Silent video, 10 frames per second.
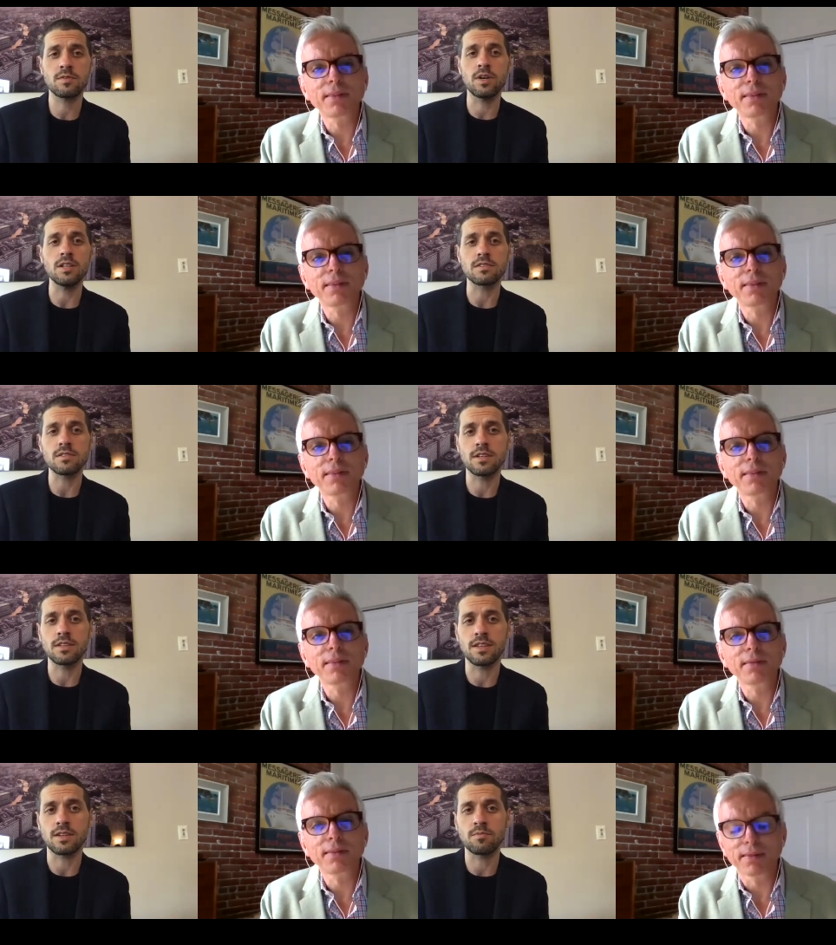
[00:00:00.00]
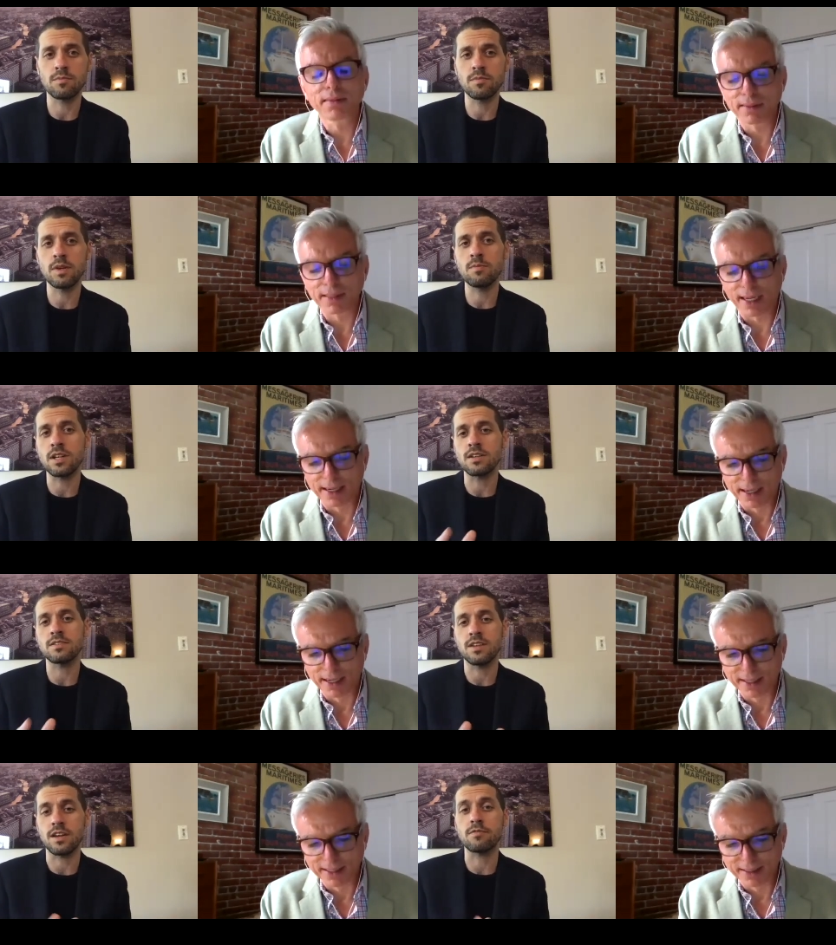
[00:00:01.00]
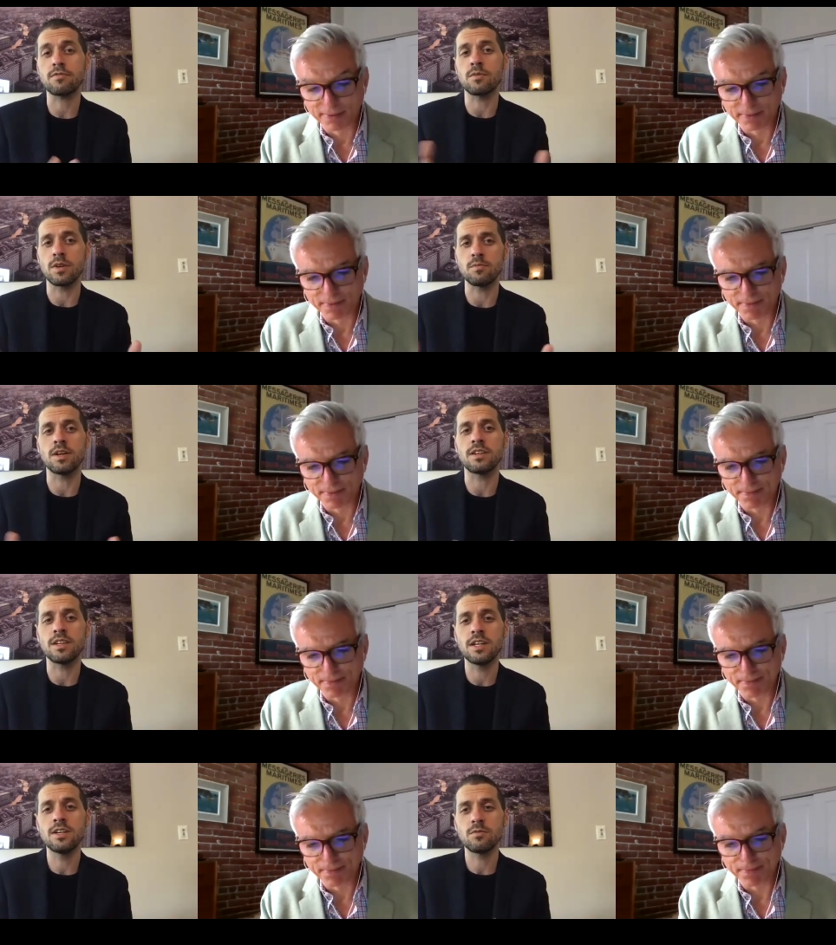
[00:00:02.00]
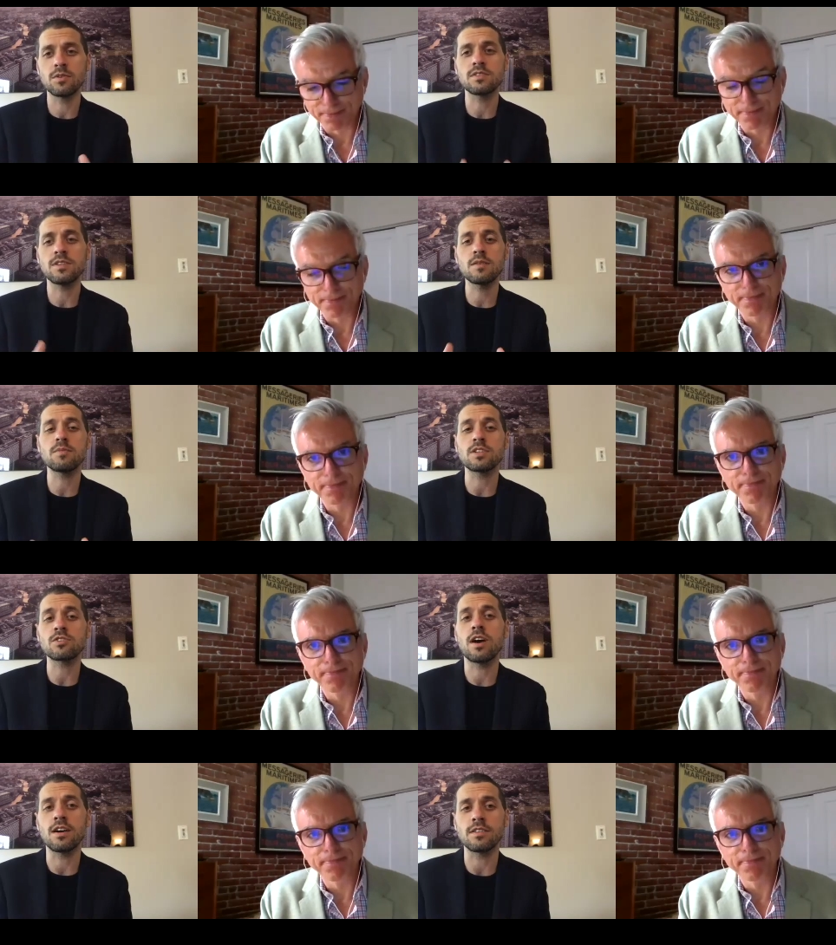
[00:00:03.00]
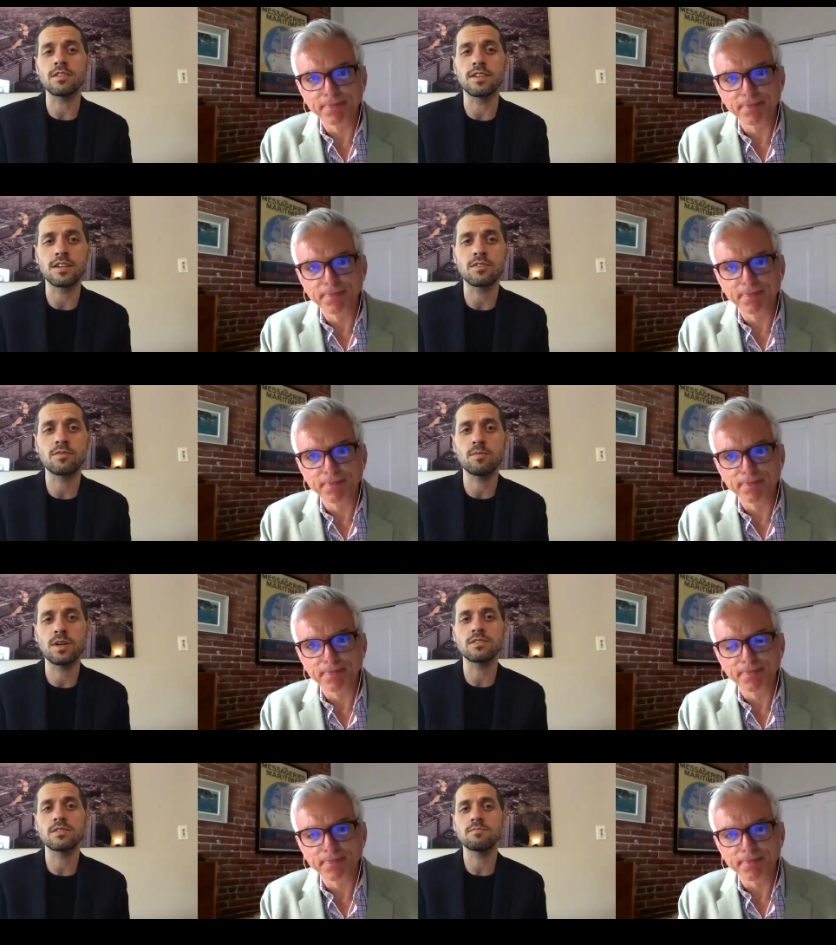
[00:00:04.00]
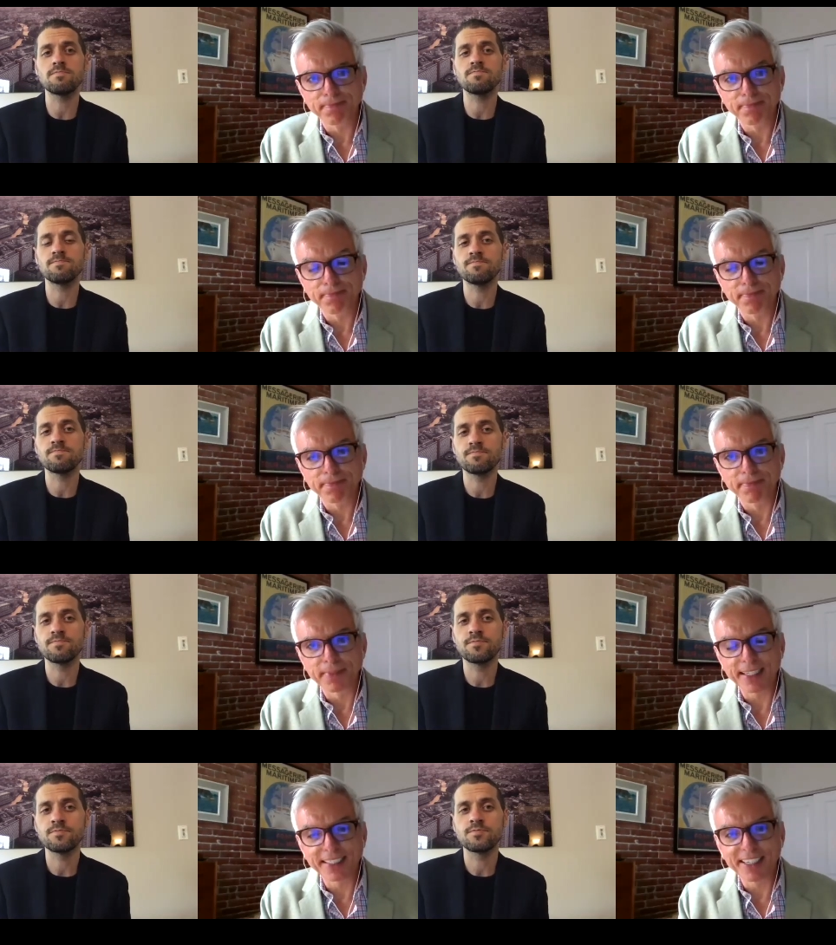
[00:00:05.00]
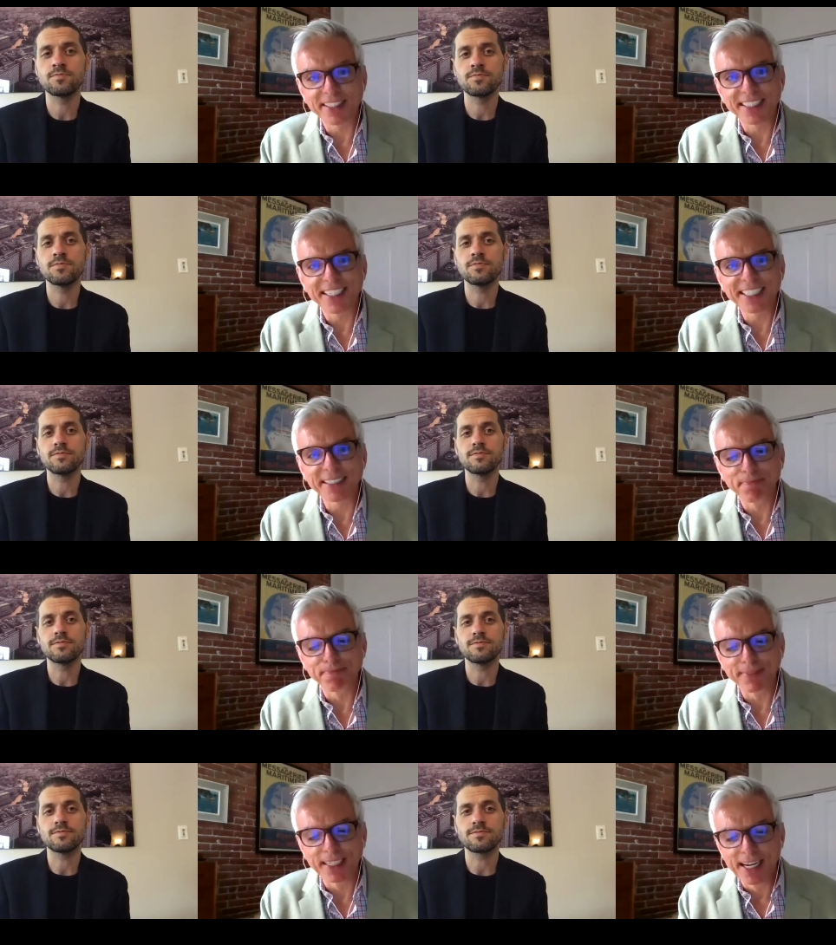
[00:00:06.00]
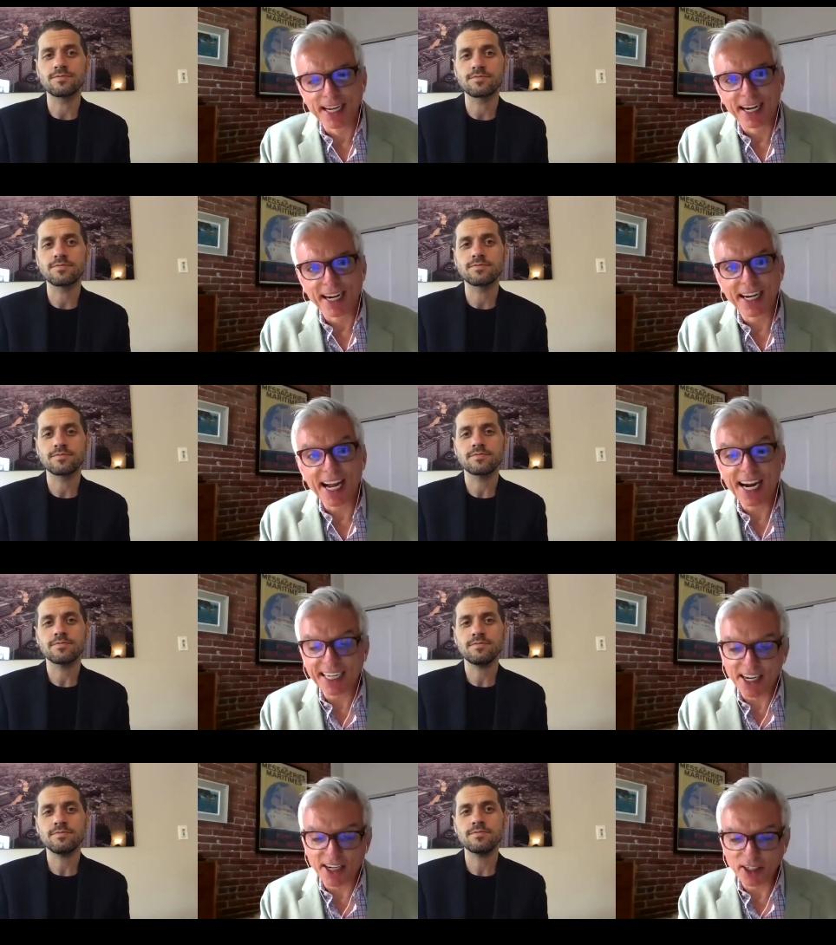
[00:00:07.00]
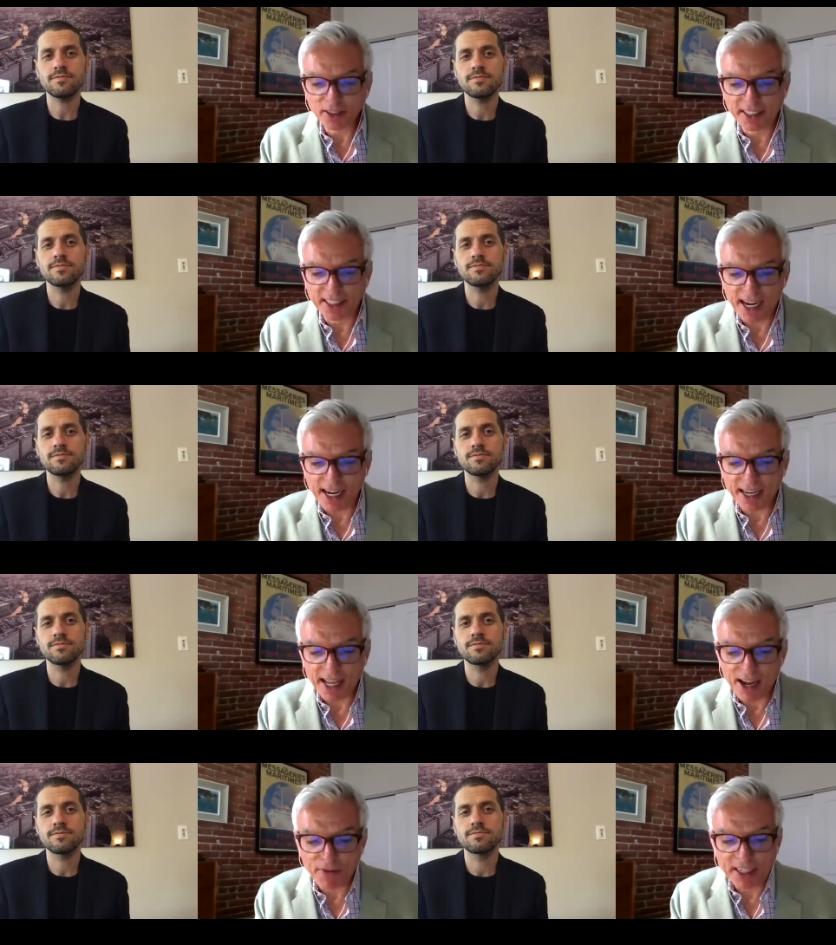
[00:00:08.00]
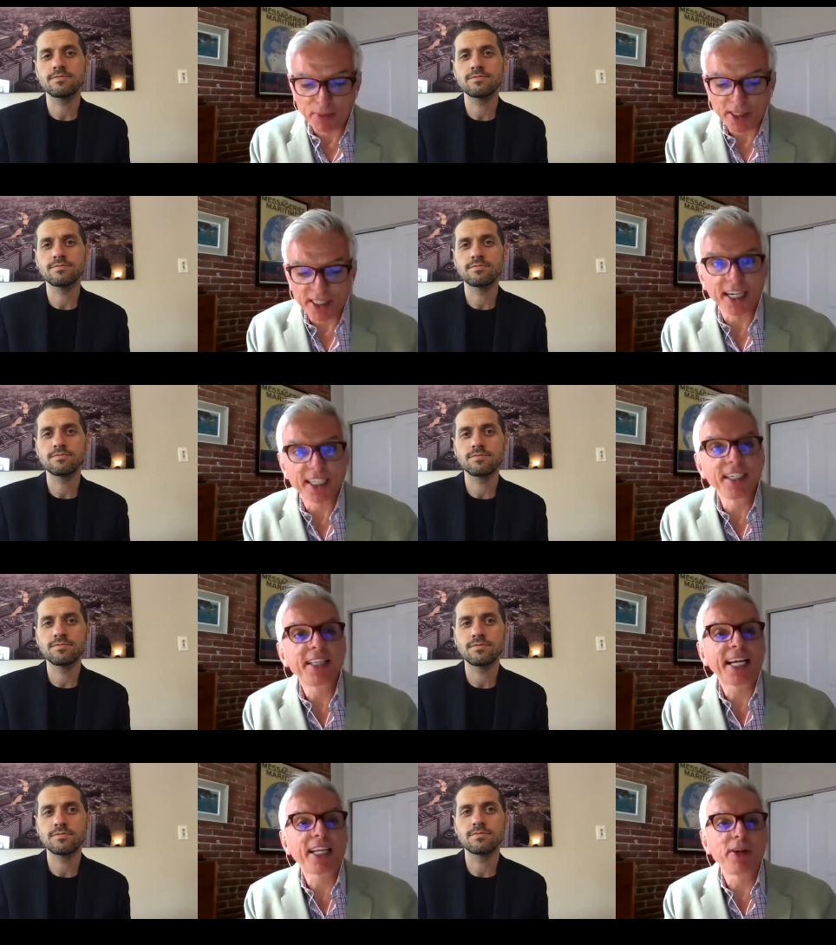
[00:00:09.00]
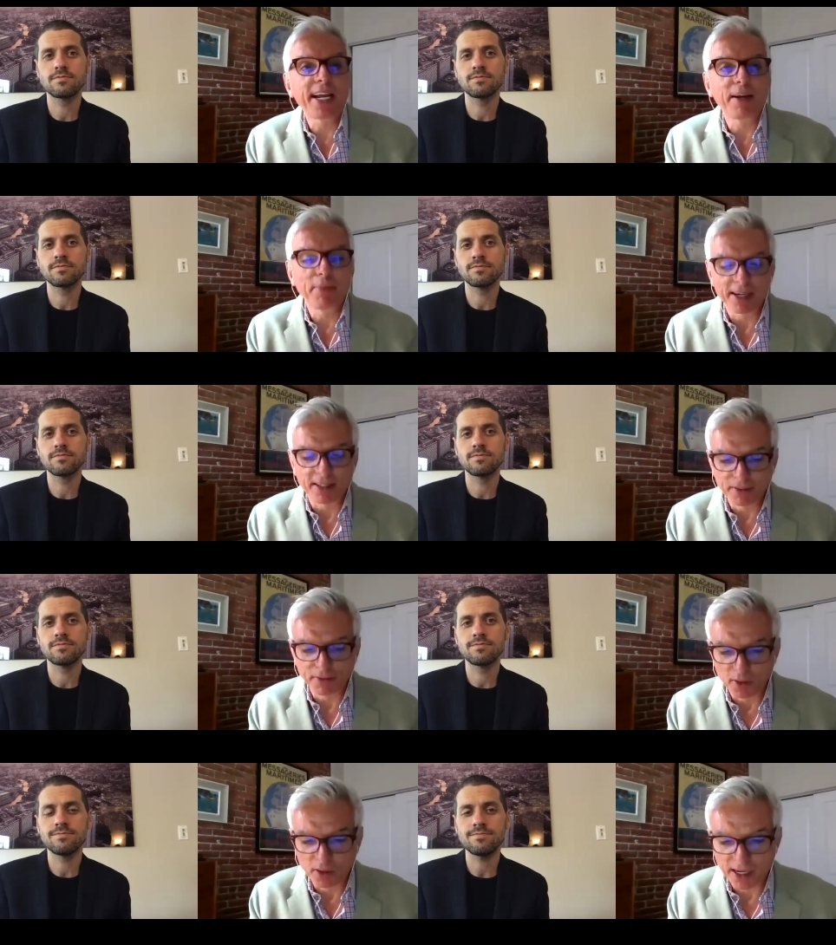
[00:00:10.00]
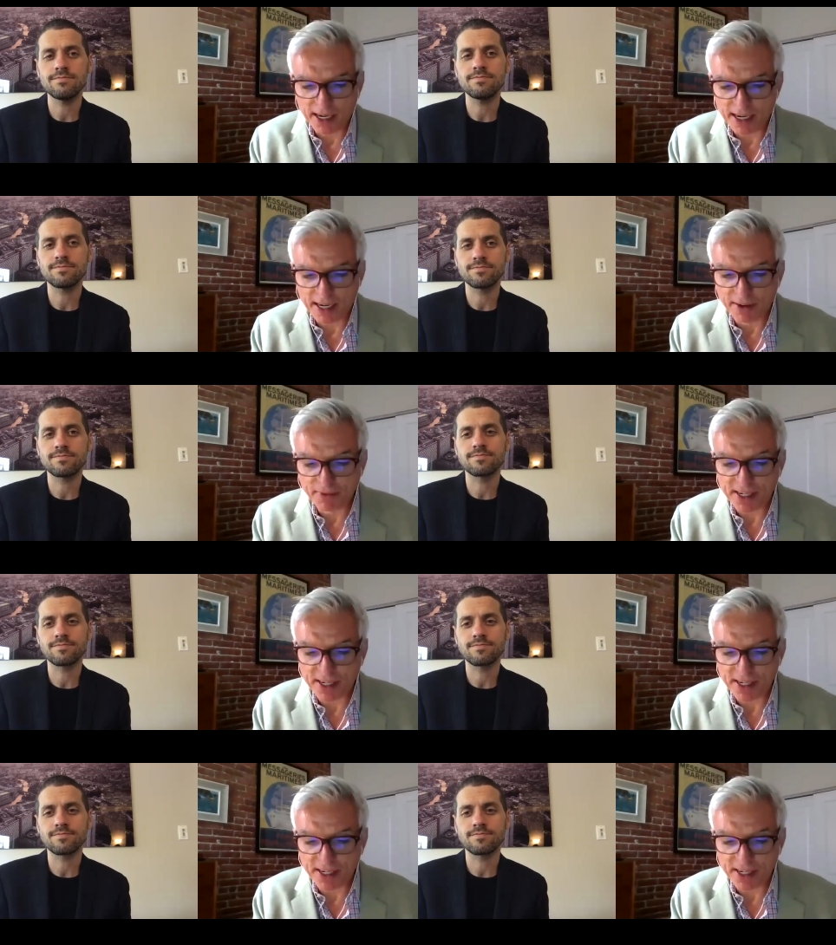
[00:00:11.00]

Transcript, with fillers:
Speaker 1: few months i think maybe not to everyone but we'll see them be trialed in the next few months
Speaker 2: that sounds exciting uh, and it concludes uh, our facebook discussion thank you again michael for uh,